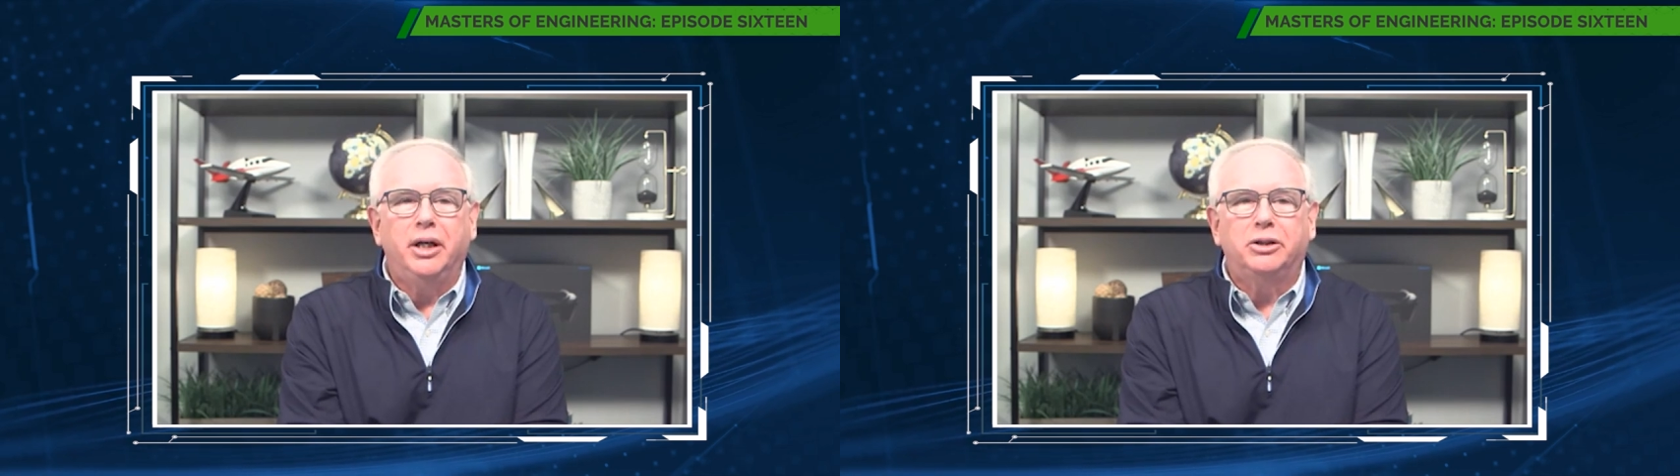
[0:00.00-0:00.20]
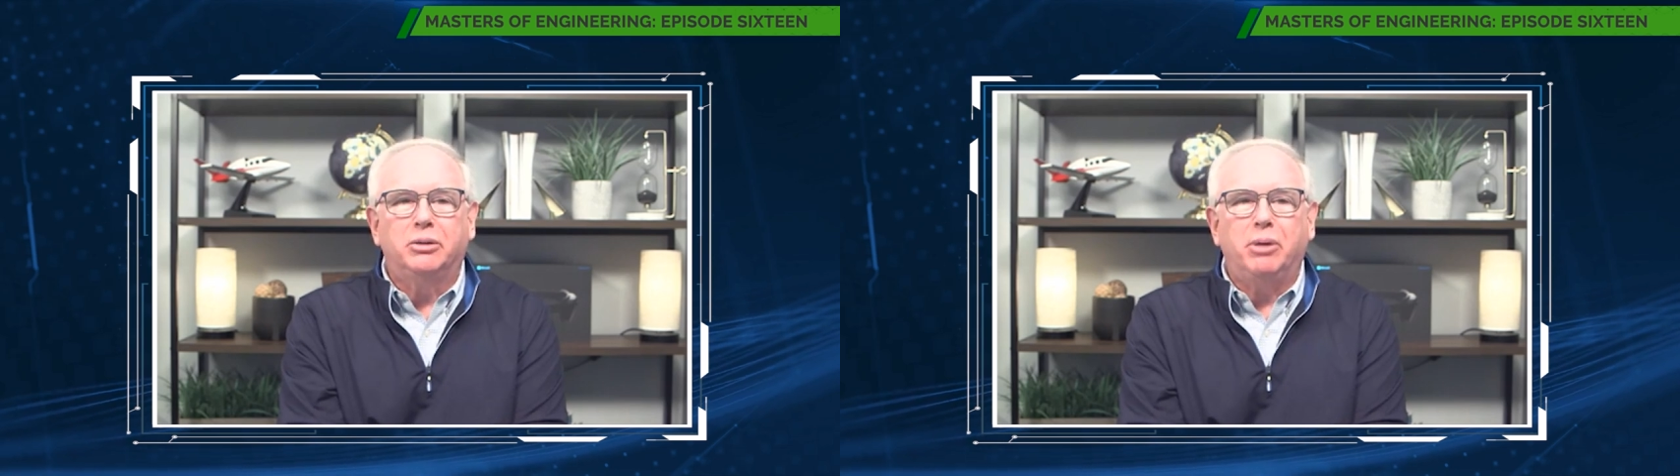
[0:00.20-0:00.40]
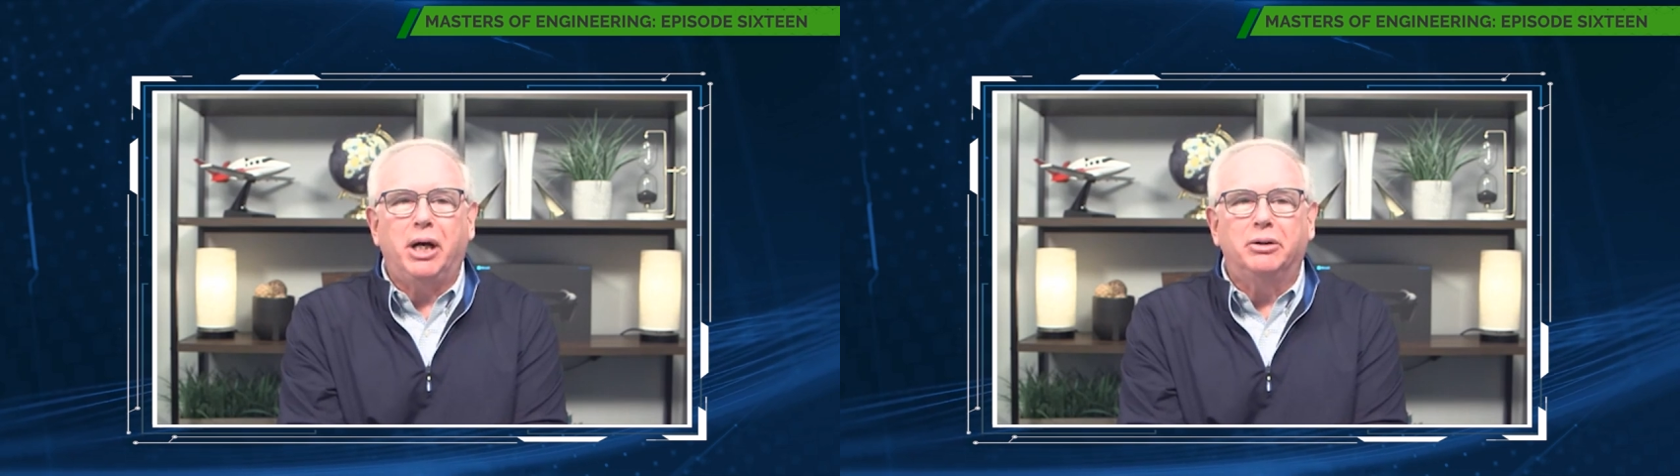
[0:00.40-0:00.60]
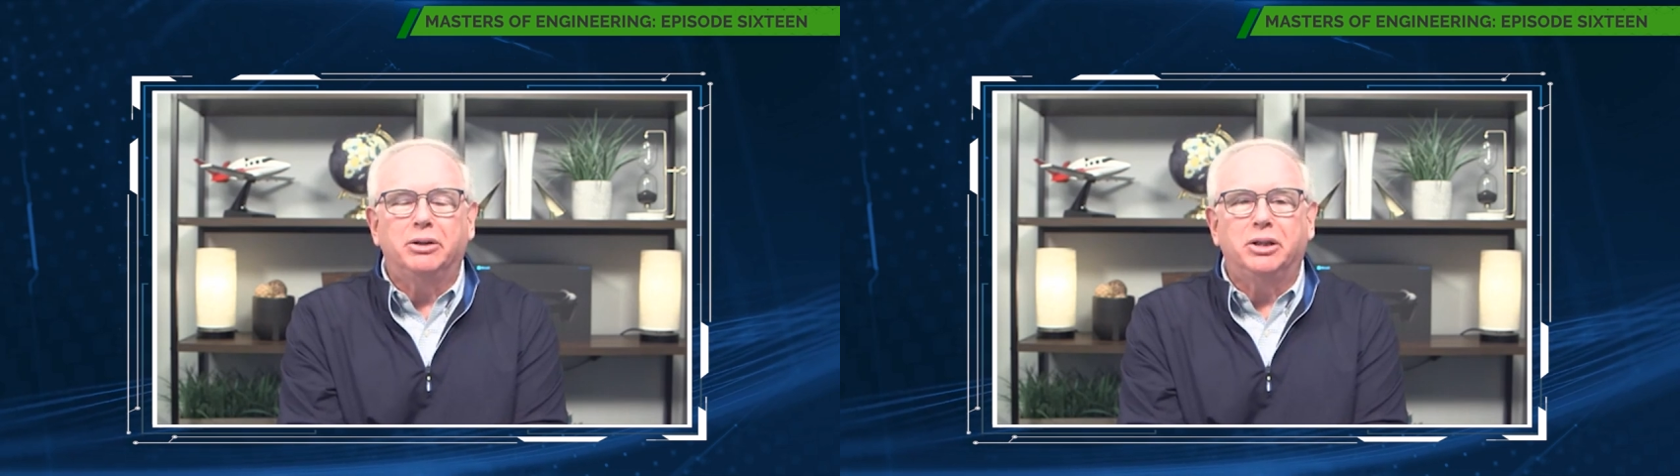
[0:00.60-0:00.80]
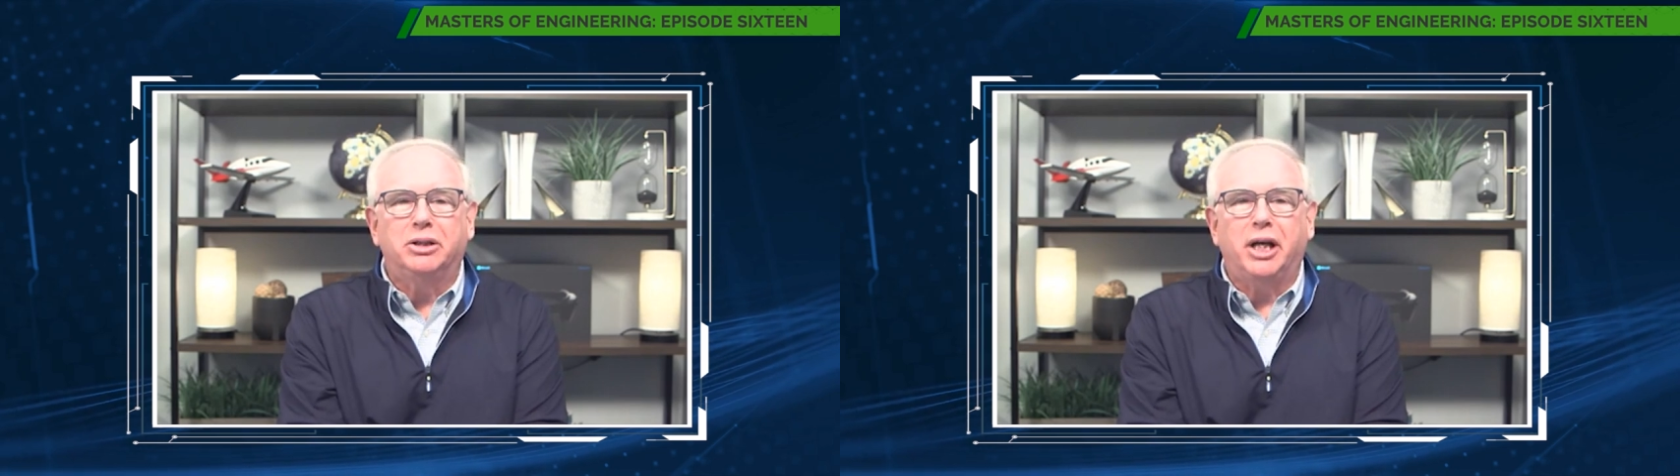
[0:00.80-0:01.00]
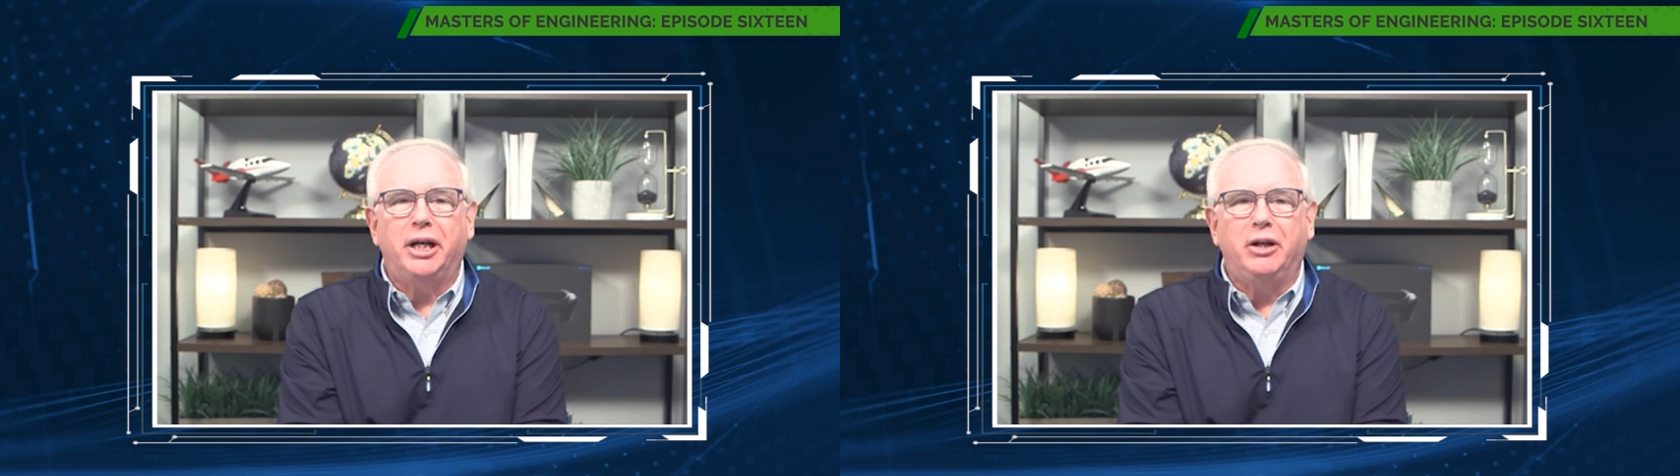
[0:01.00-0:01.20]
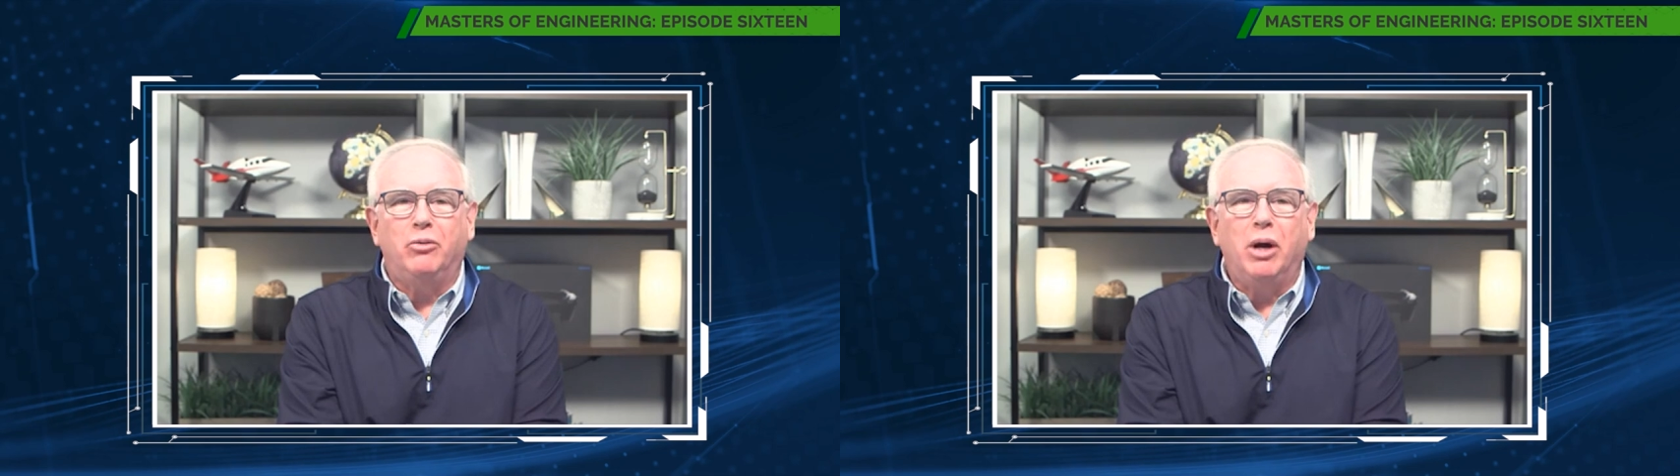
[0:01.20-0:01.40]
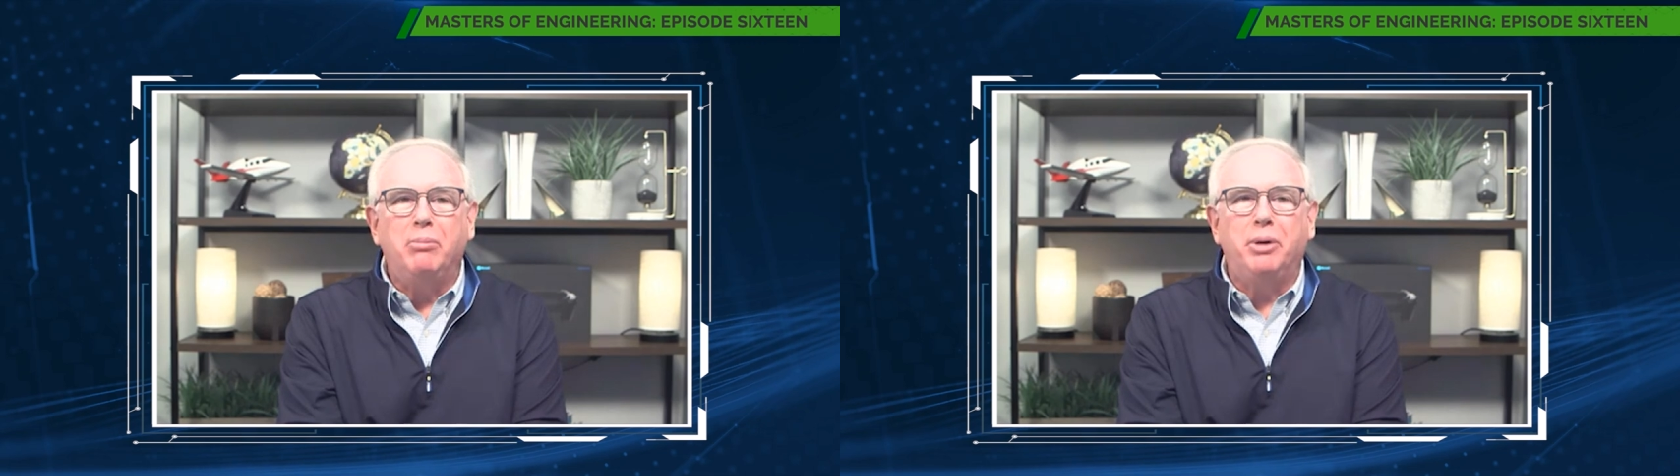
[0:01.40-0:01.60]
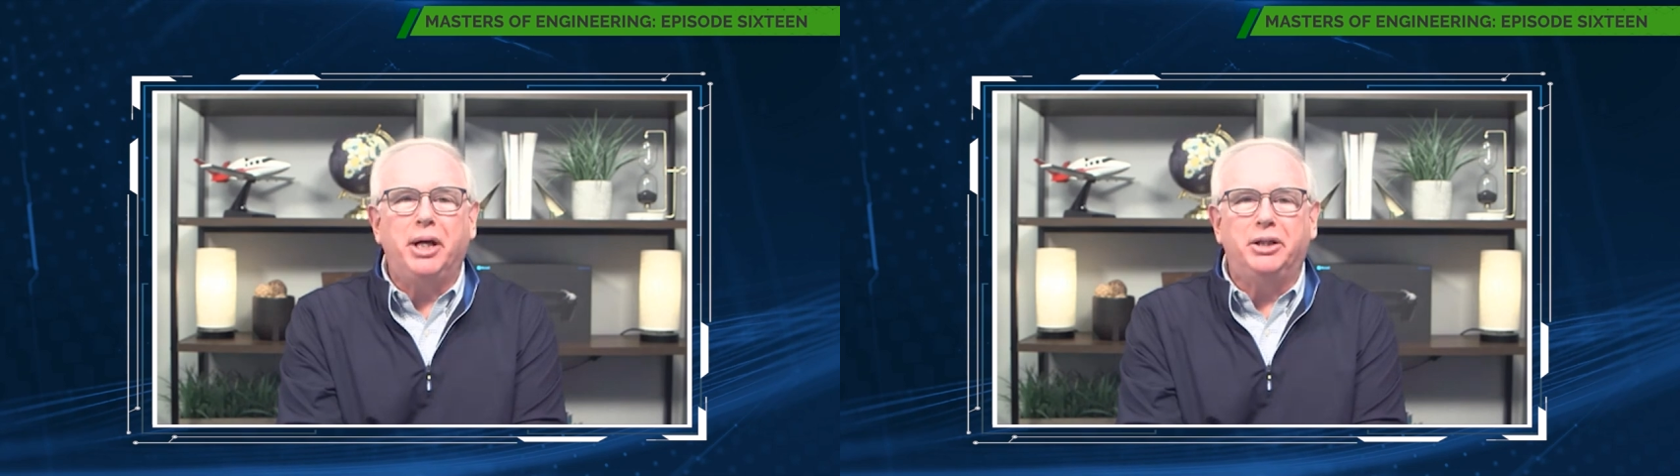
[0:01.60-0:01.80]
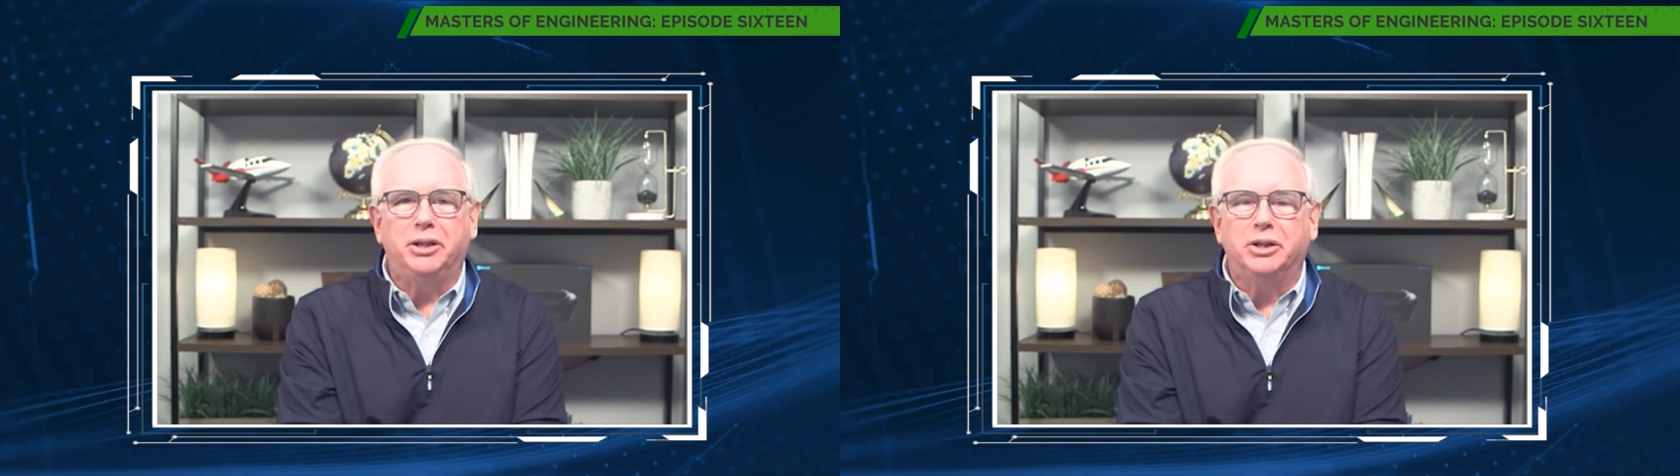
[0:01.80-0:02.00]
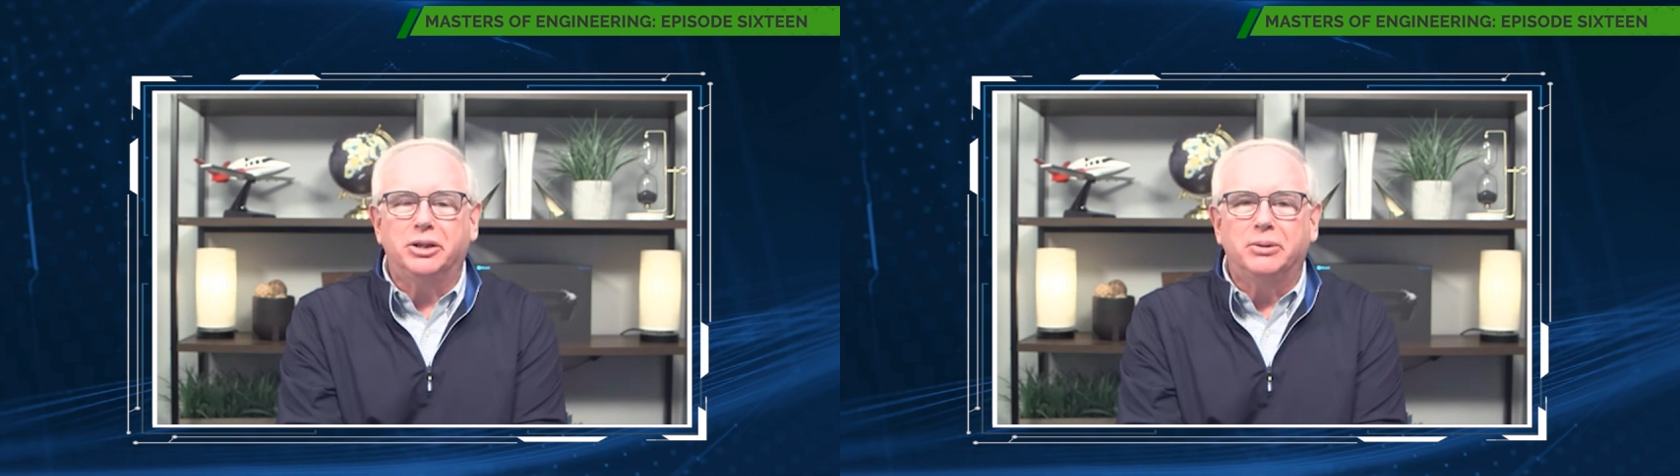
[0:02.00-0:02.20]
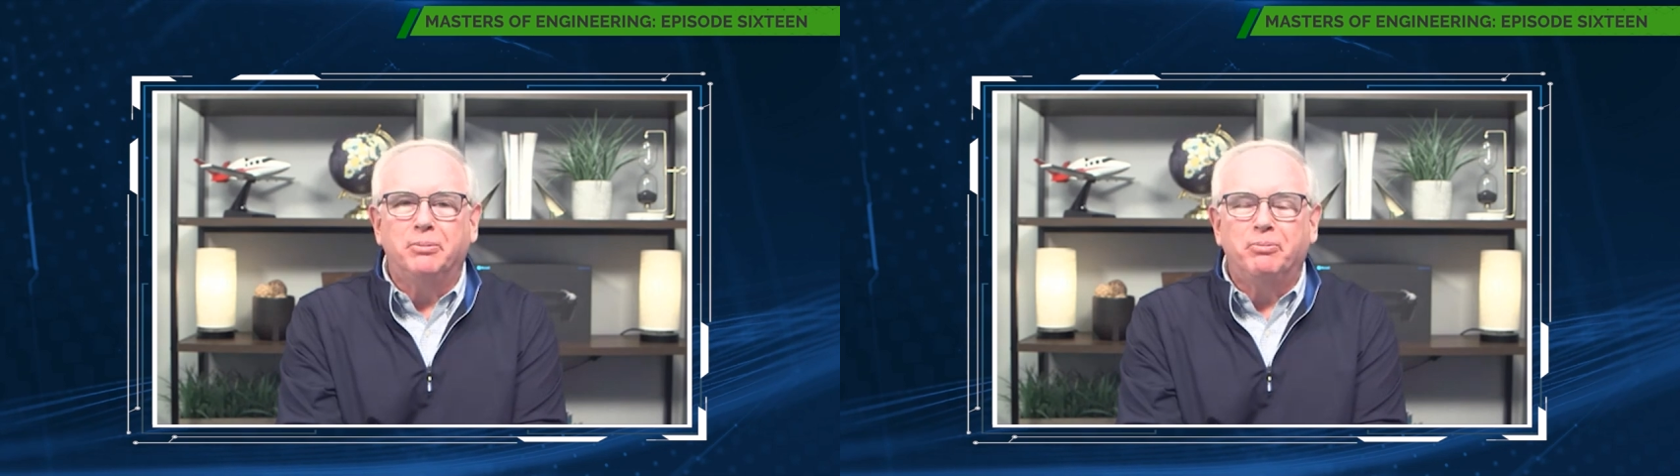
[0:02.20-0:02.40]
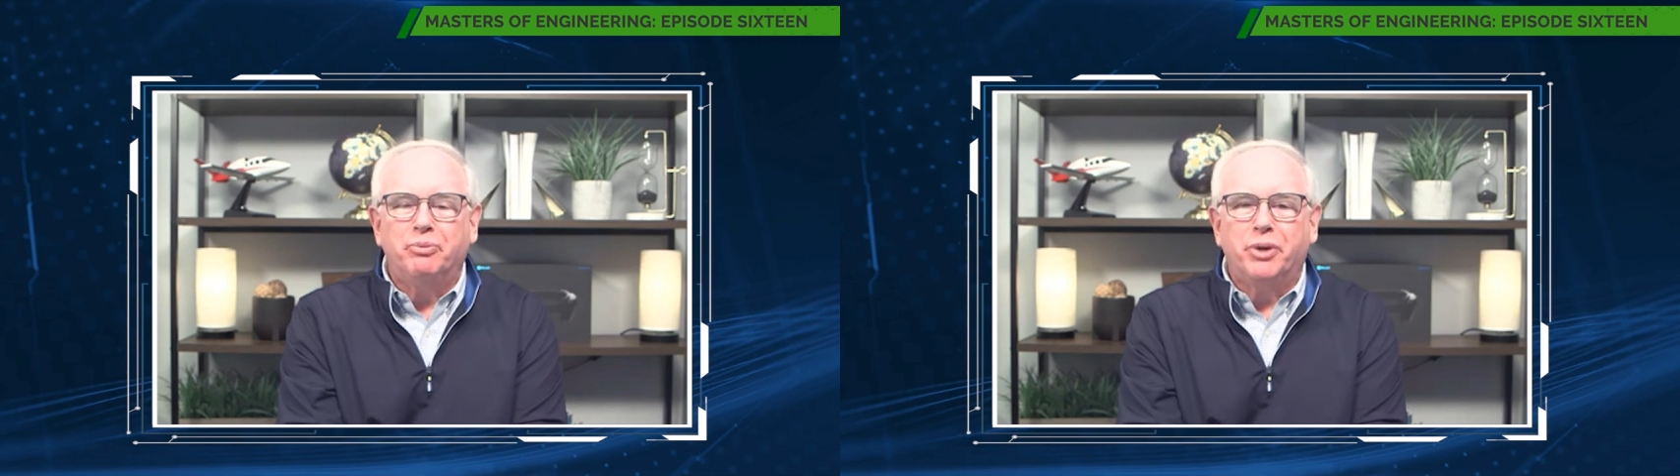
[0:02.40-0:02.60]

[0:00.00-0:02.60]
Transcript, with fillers: It's about designing web pages.